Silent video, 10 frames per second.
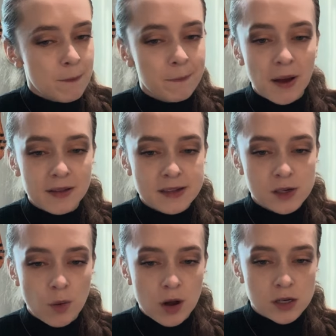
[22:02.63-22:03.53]
But let's
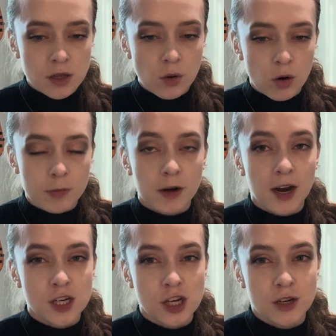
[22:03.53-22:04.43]
go on to the chord
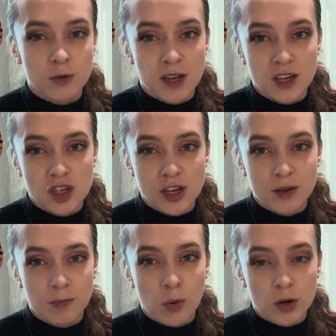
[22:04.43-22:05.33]
progression notation
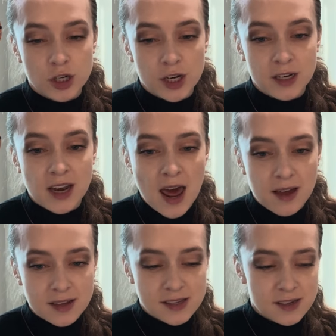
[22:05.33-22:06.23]
portion
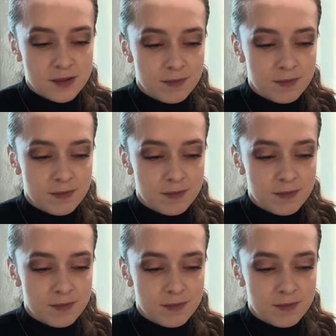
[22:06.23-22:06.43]
next.